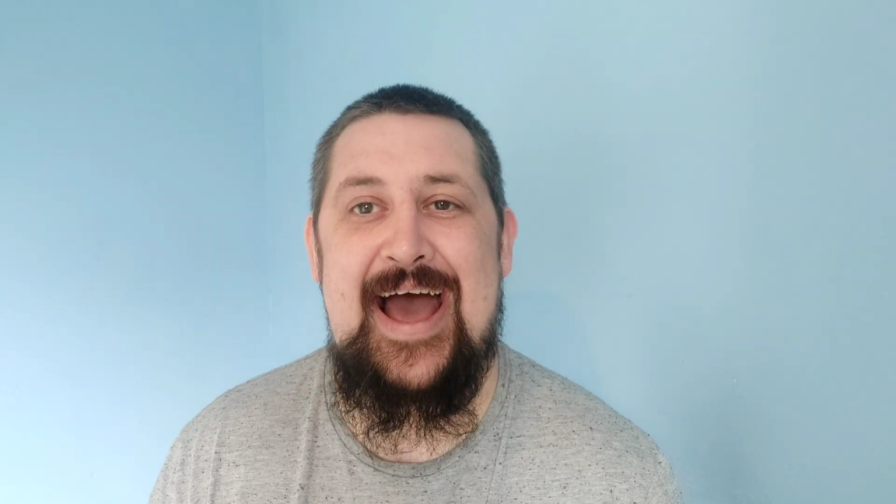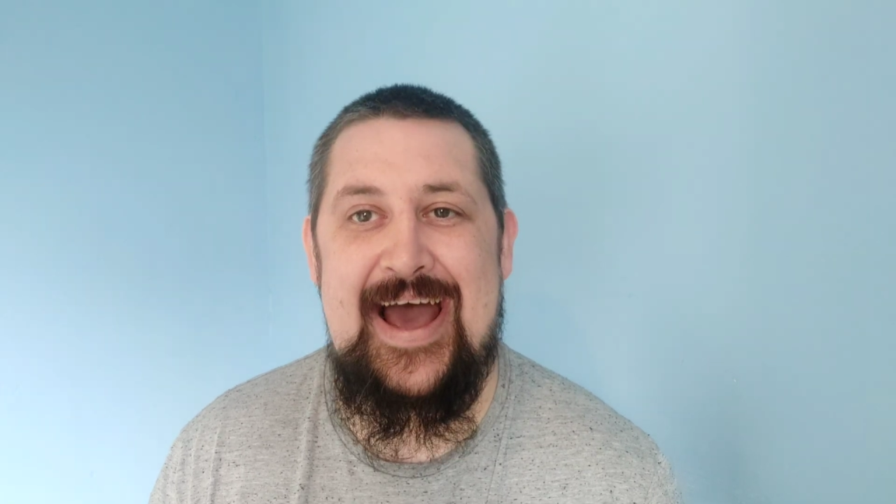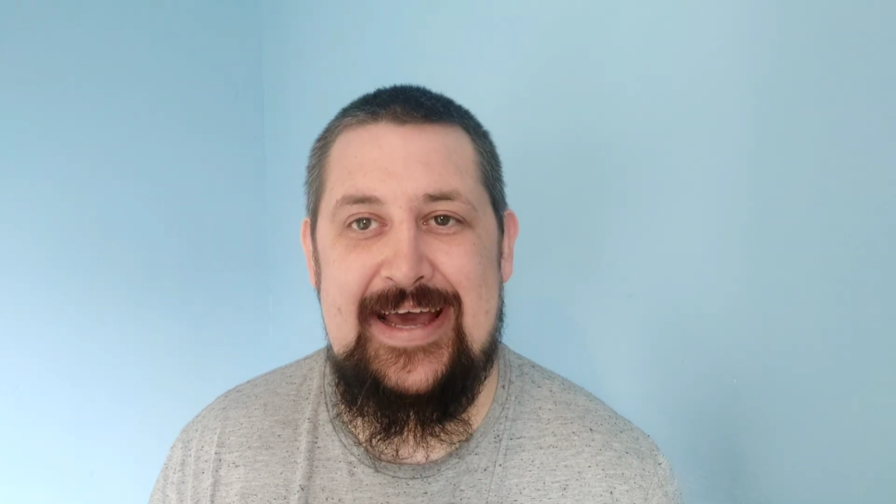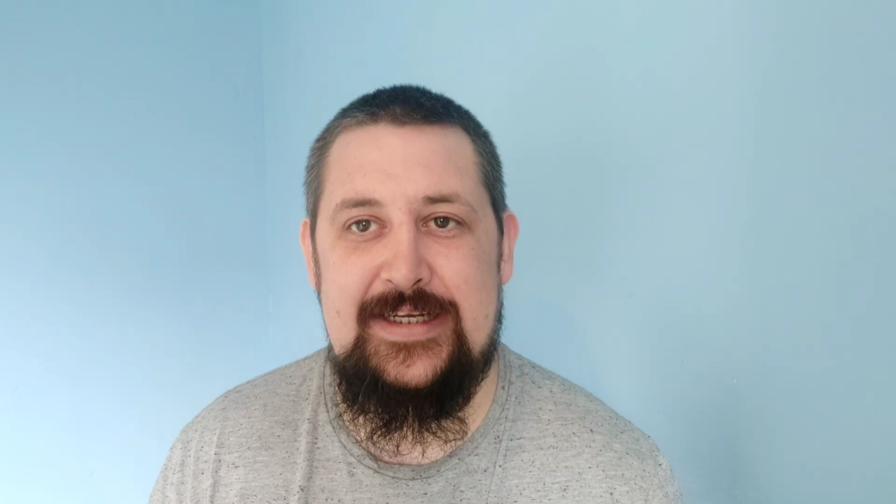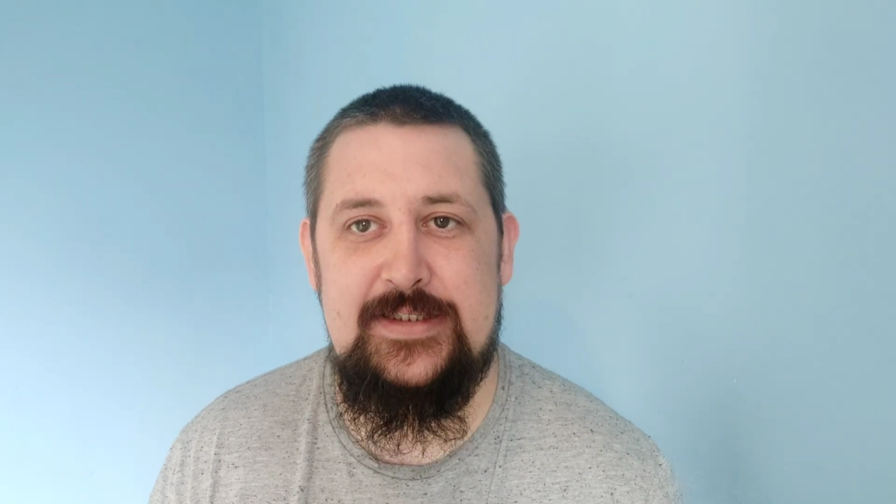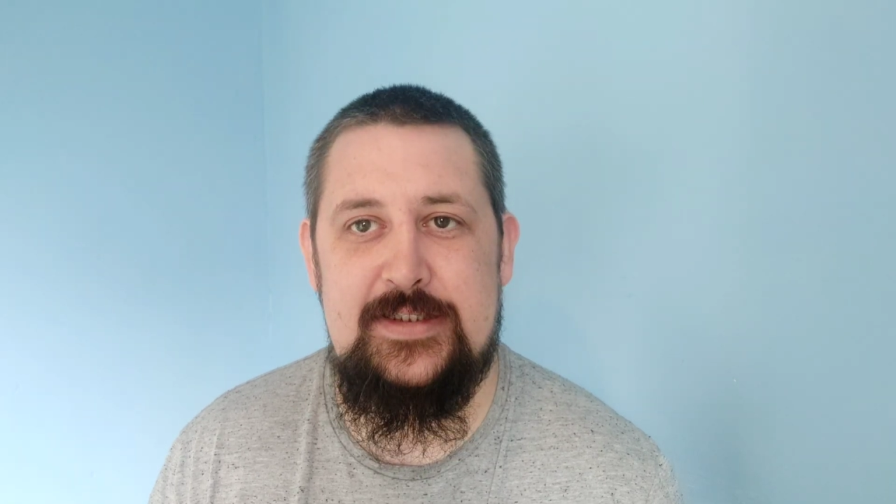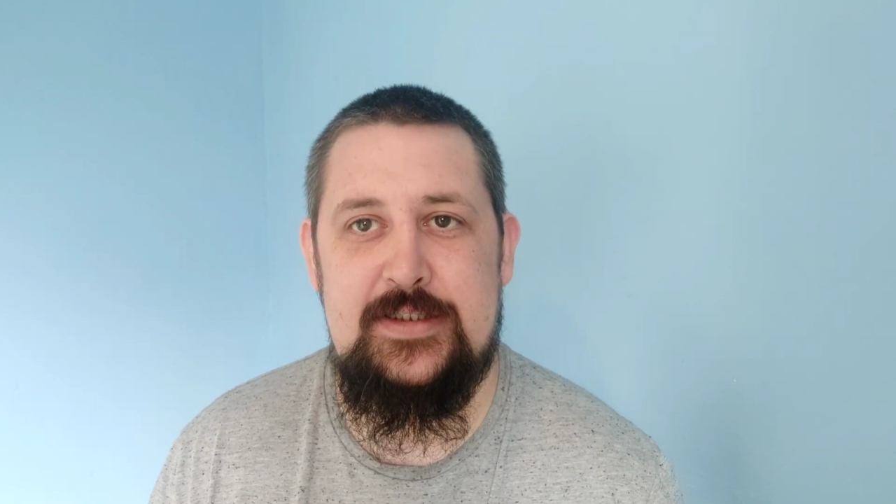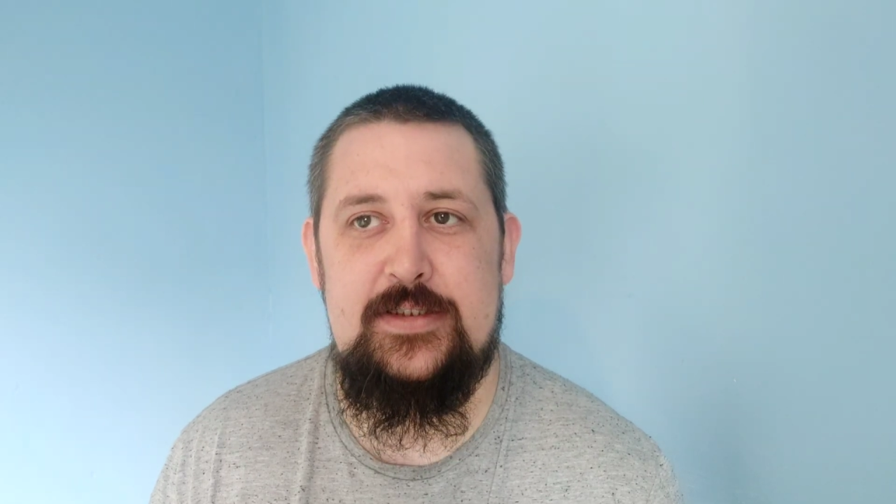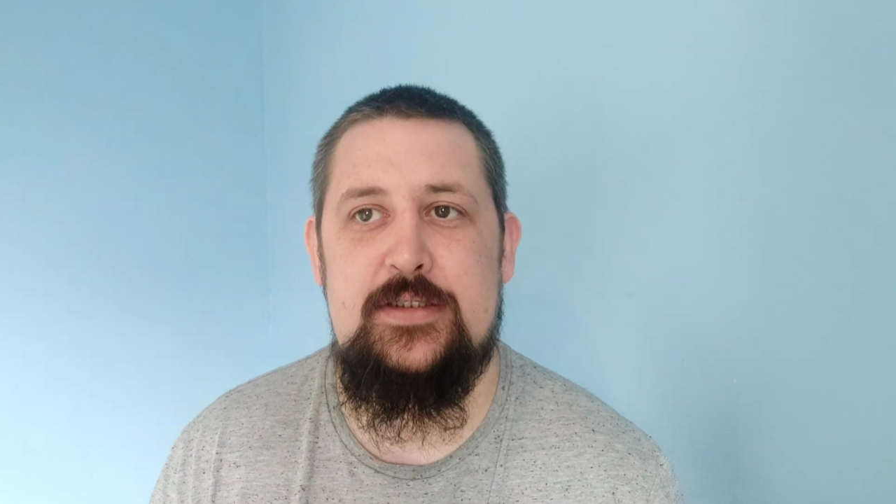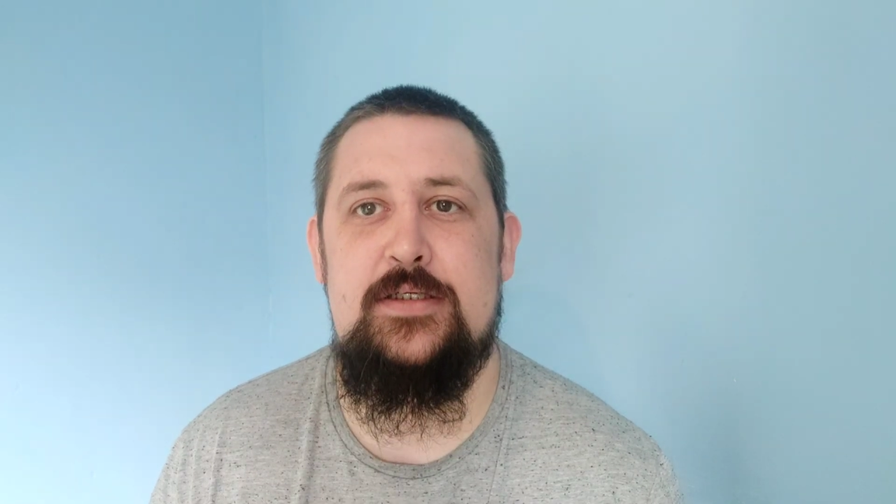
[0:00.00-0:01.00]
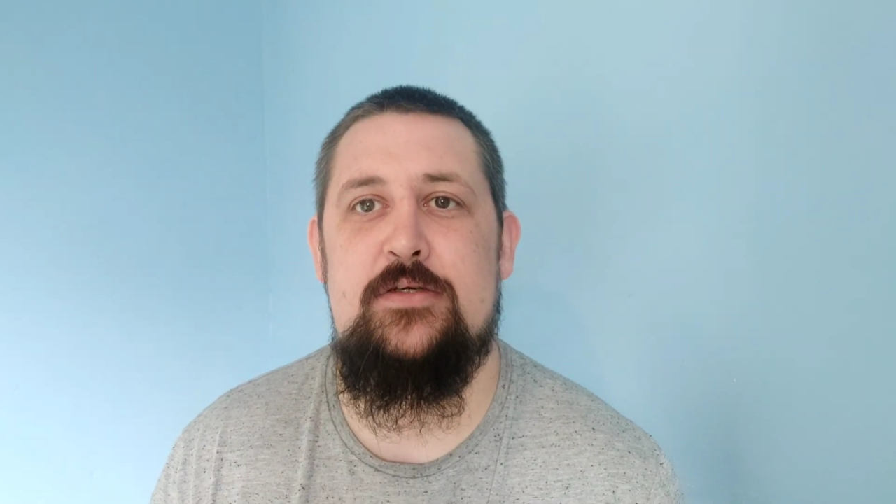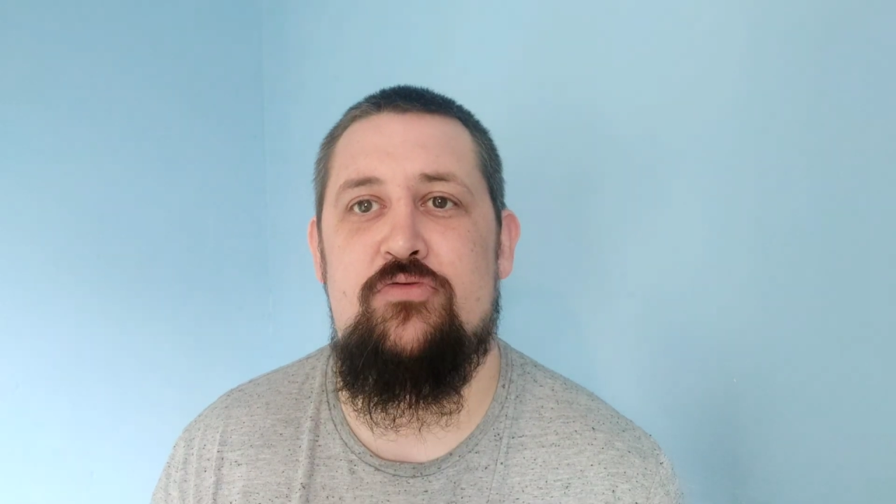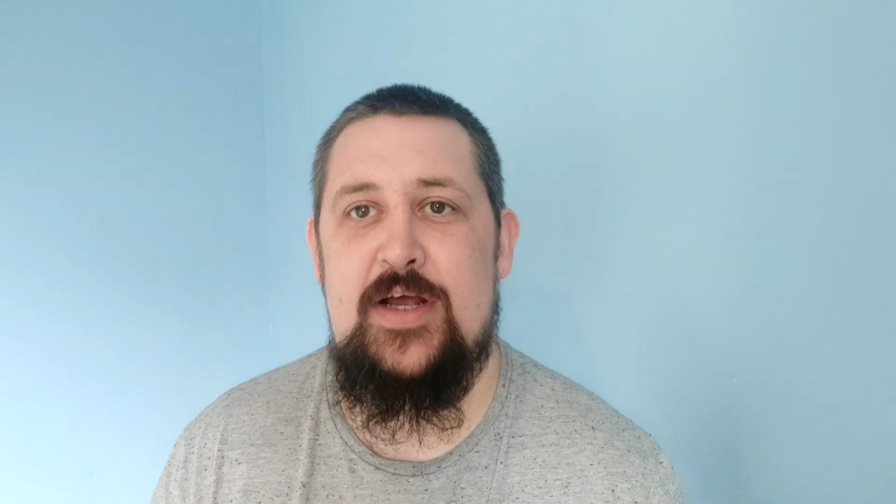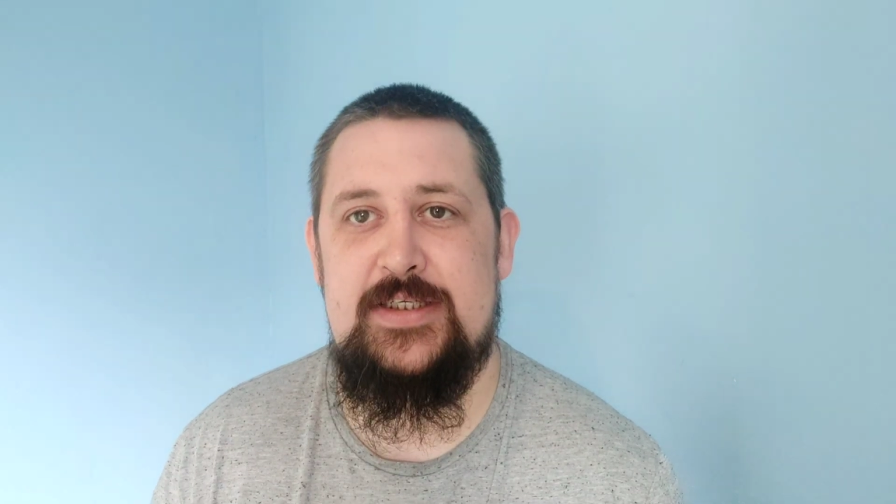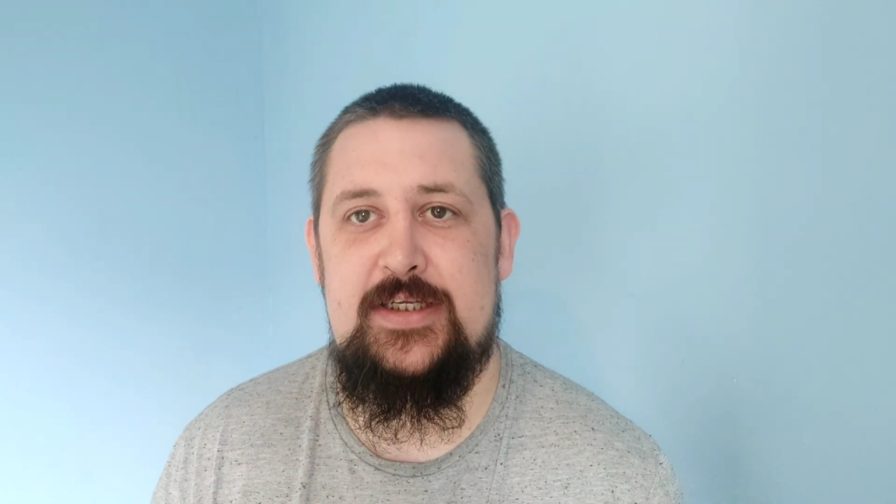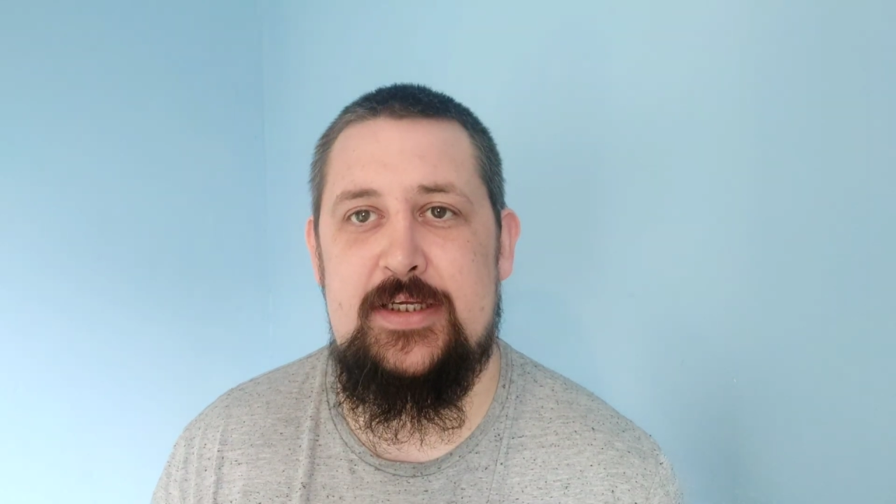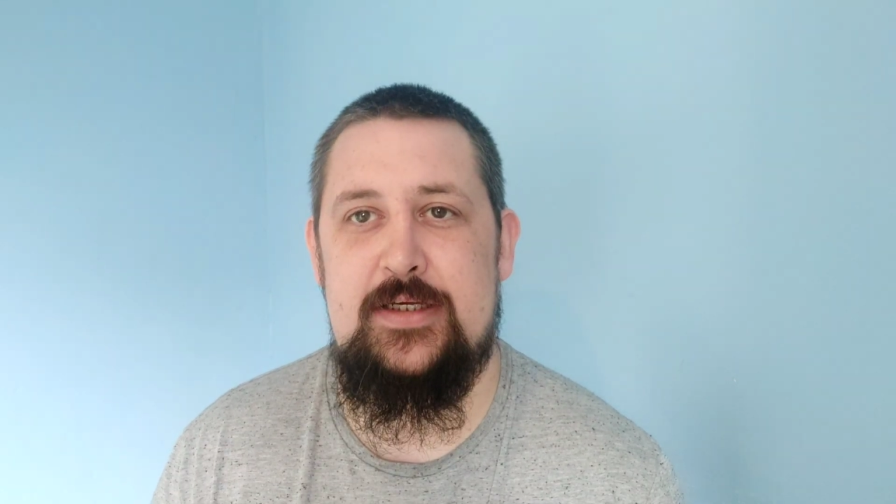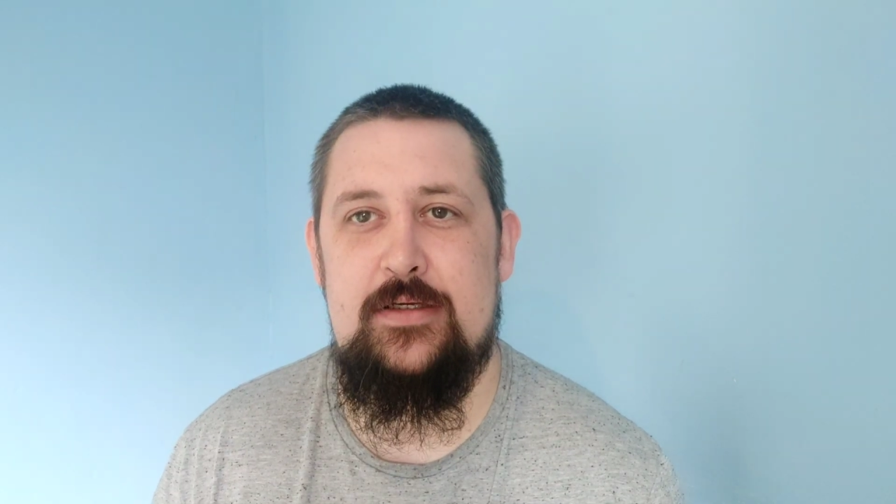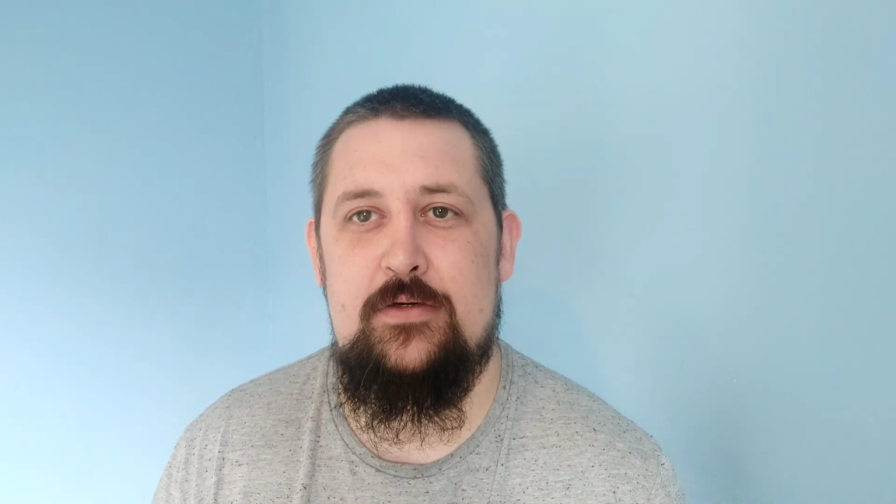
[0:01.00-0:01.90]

and wrestling,